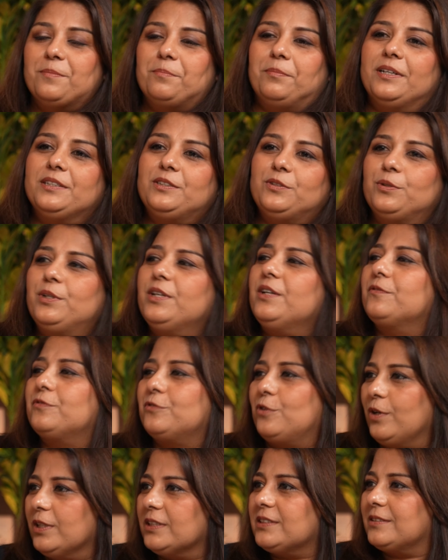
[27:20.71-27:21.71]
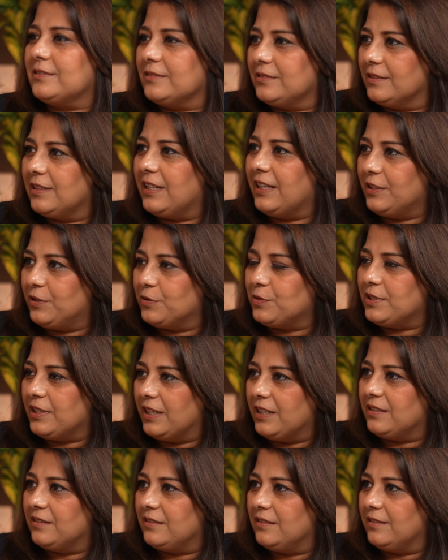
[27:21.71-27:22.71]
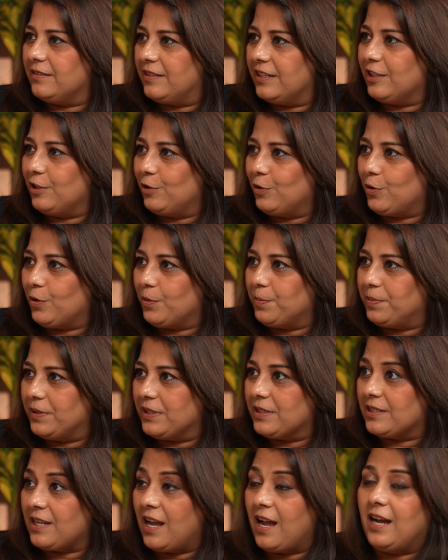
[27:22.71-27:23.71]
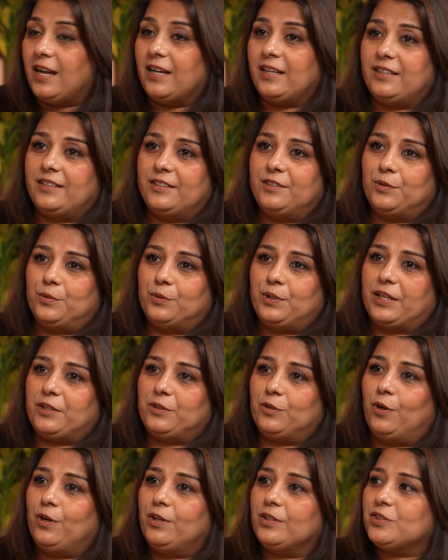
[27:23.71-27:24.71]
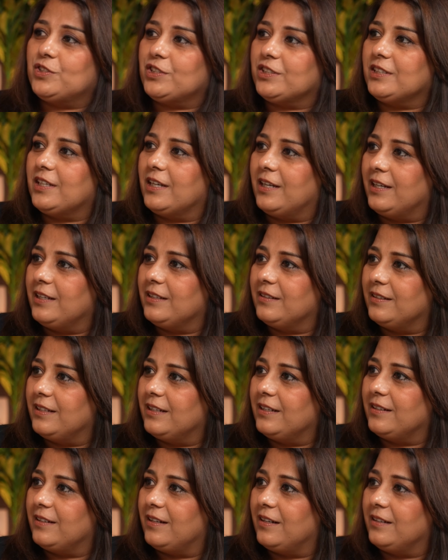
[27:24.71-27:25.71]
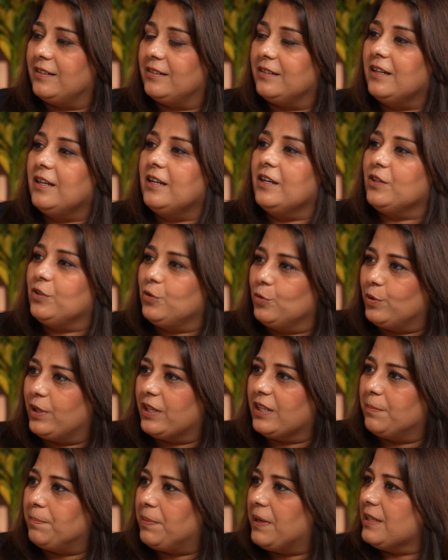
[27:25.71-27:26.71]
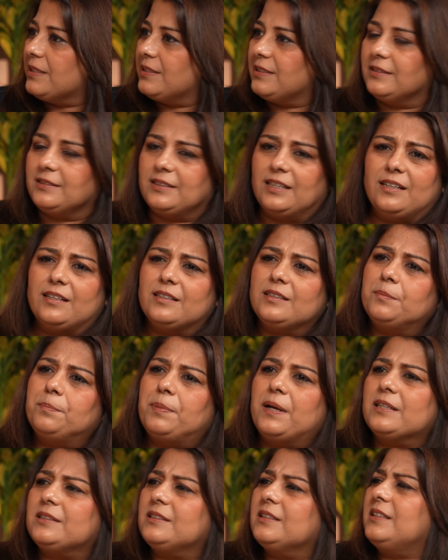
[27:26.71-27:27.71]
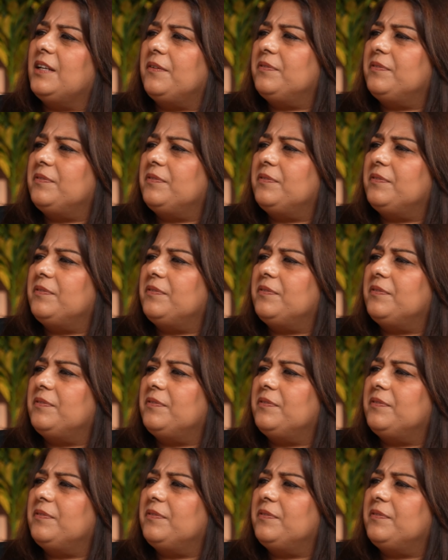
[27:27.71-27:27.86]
But today, of course, like you said, Rail Europe is high into technology, and there are URail passes and other passes.